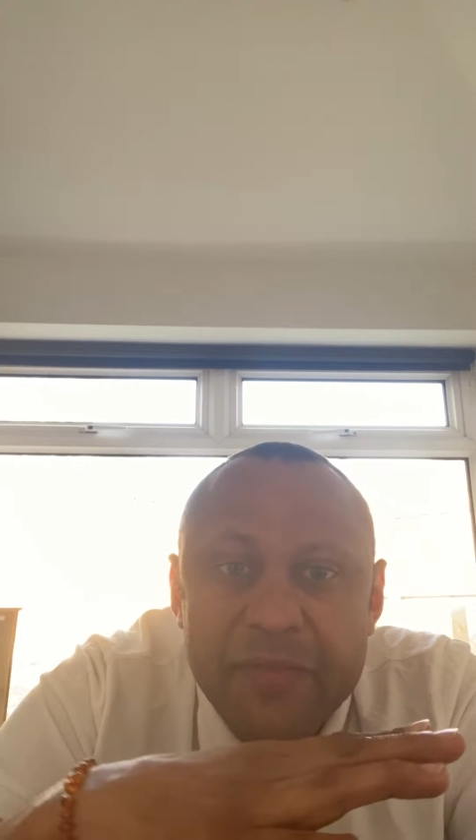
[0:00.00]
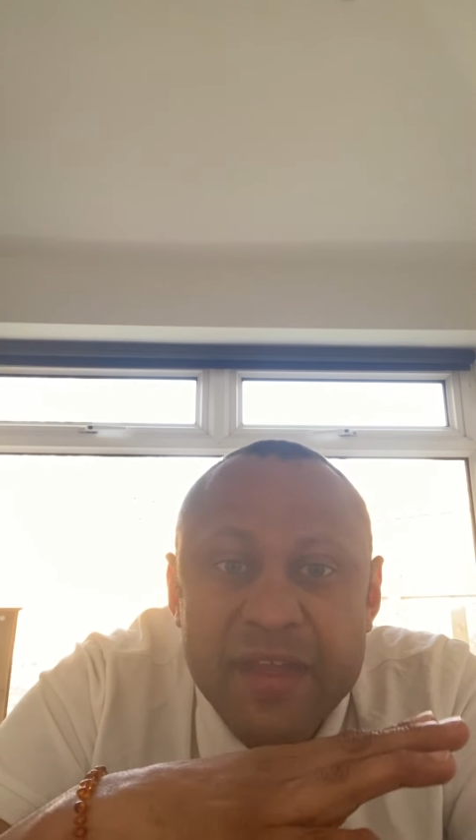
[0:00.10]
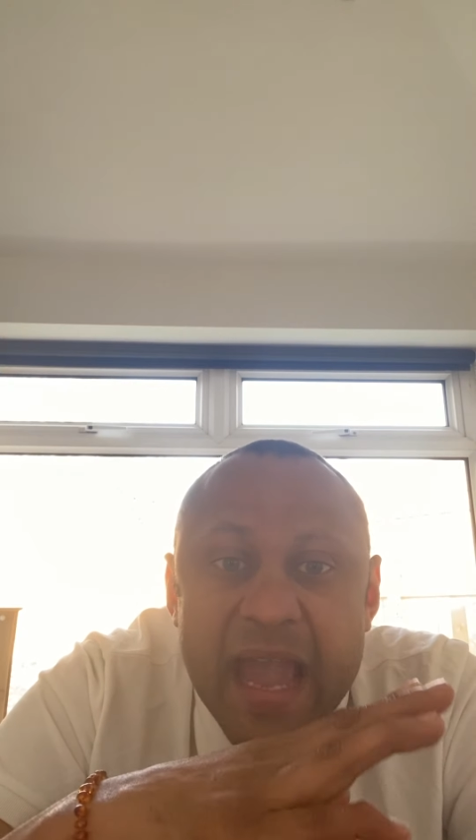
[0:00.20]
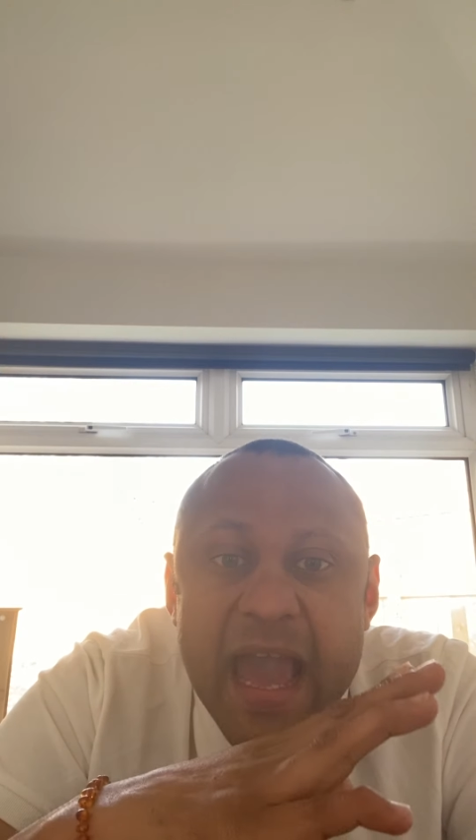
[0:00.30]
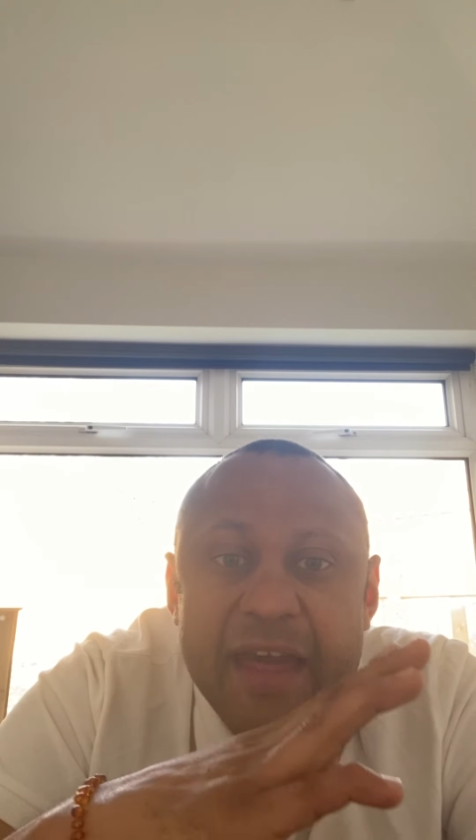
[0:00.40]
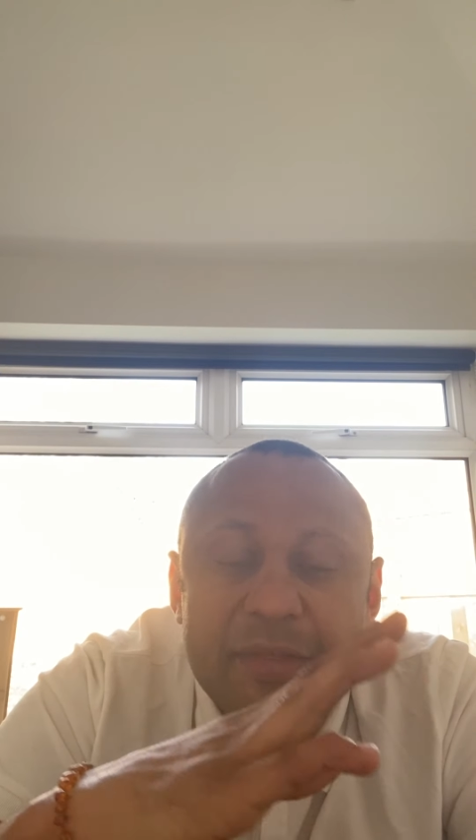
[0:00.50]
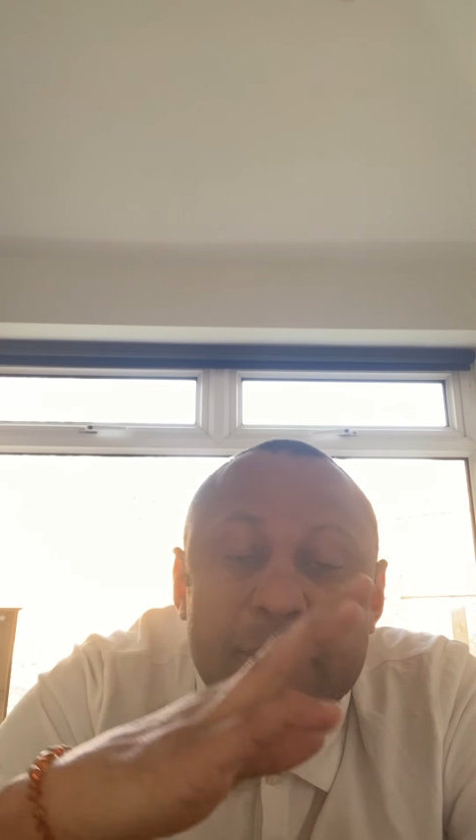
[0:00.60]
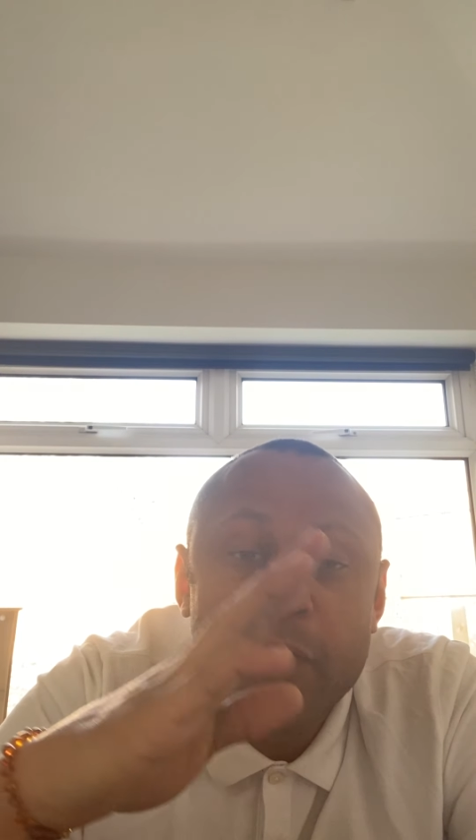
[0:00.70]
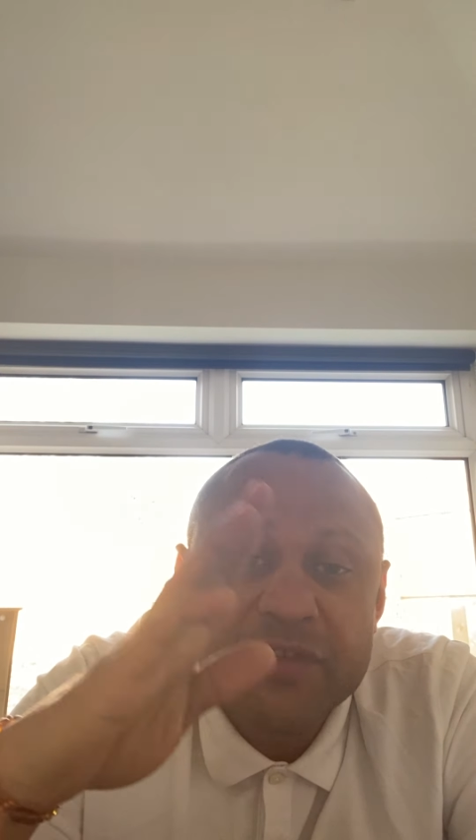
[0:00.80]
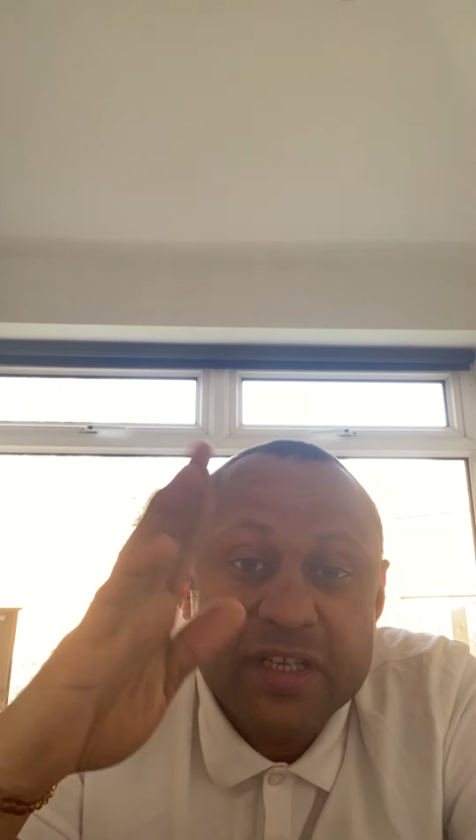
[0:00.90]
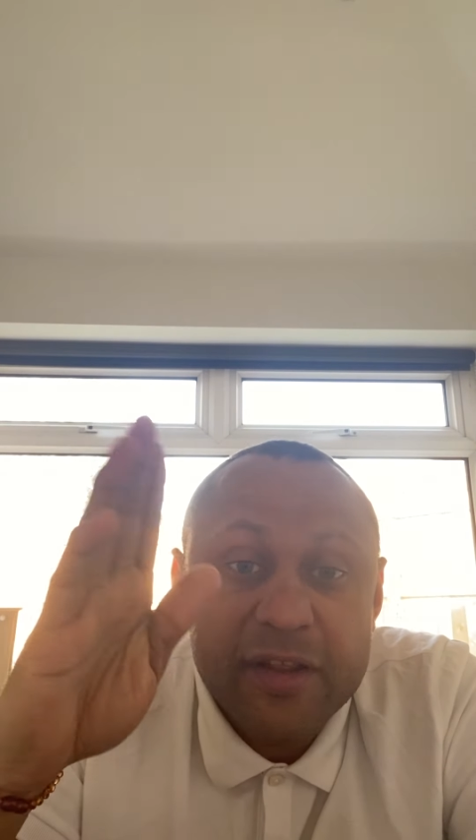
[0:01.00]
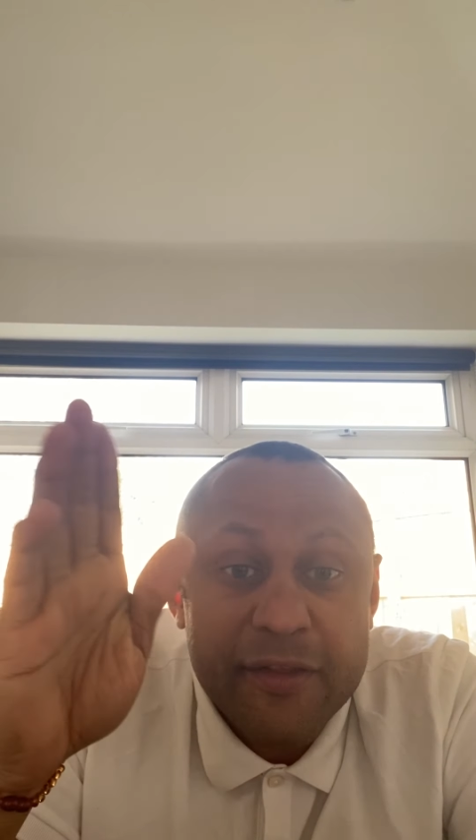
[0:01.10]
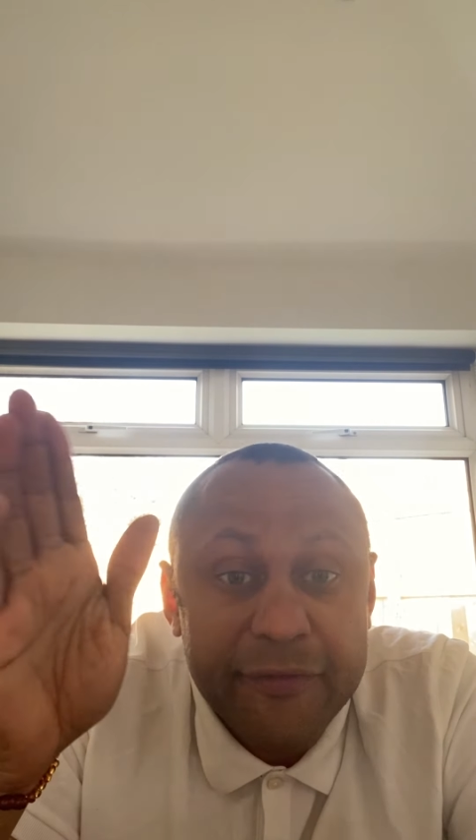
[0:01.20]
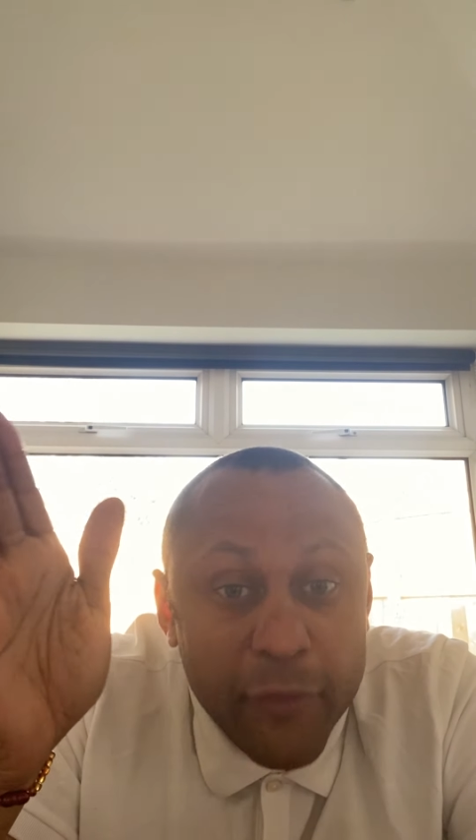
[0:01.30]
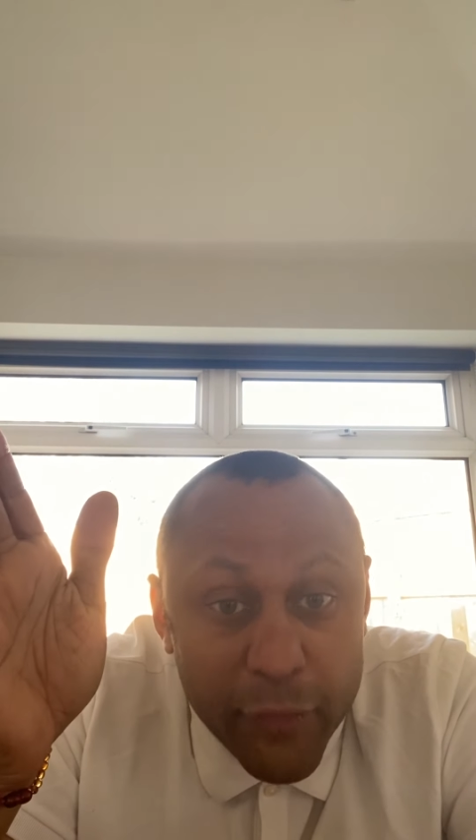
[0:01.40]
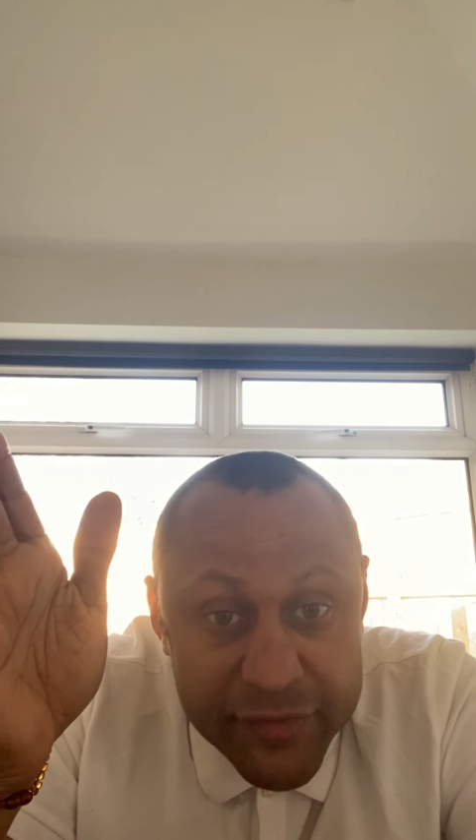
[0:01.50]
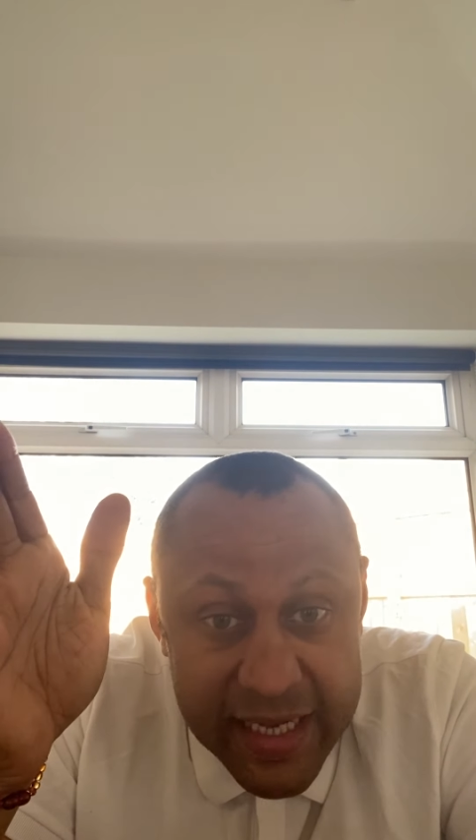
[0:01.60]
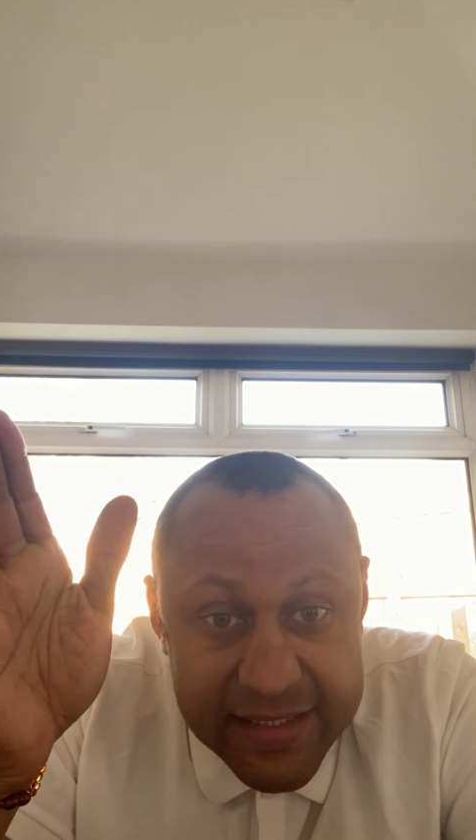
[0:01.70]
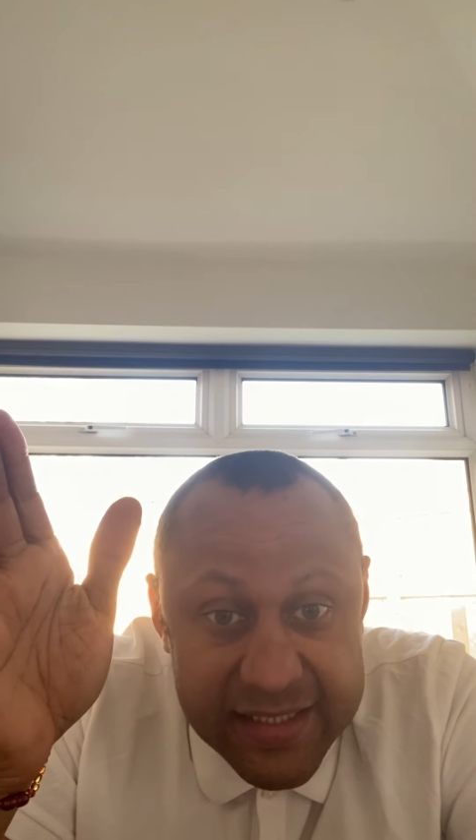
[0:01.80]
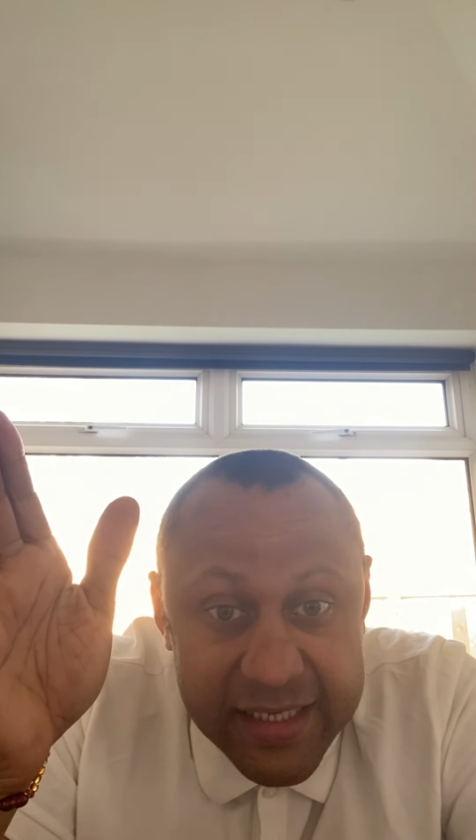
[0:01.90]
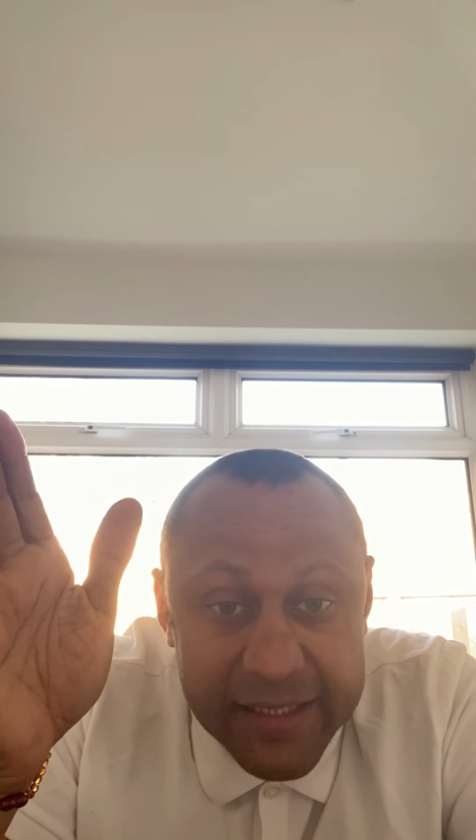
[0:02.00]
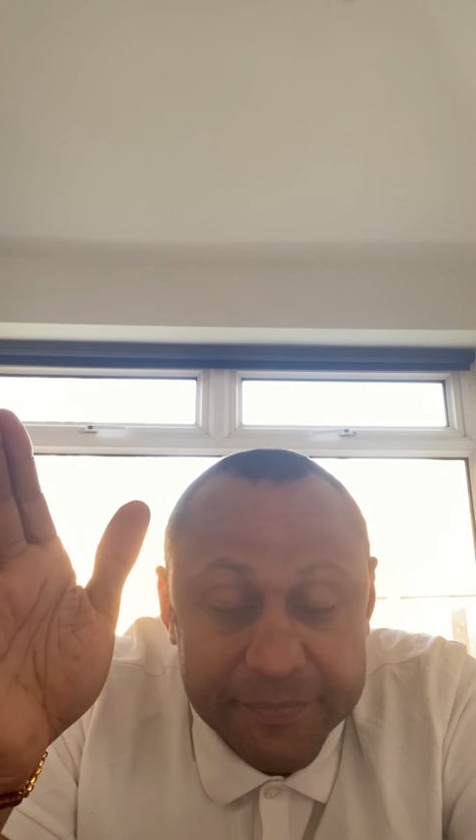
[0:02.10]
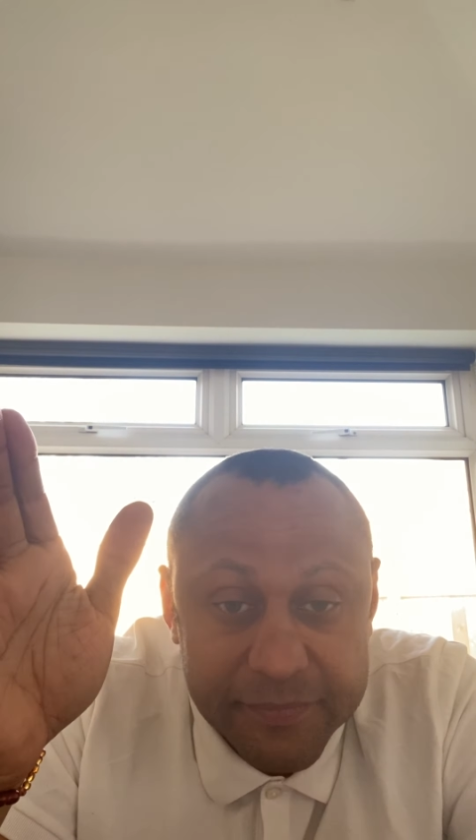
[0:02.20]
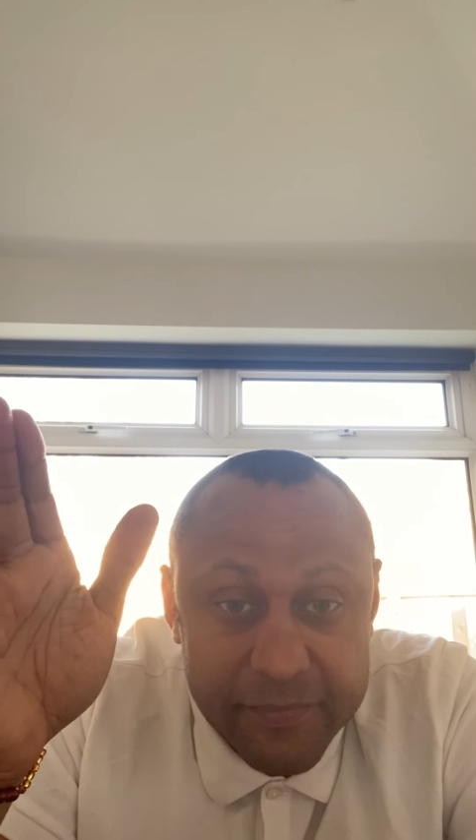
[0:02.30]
the Earth moves into the 4th density,